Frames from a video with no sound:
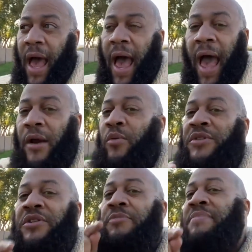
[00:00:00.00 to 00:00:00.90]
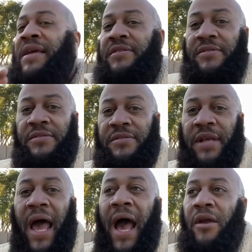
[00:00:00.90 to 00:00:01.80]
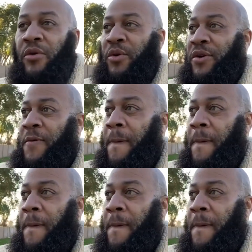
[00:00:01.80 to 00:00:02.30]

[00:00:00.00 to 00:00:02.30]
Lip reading: I don't want you to miss out on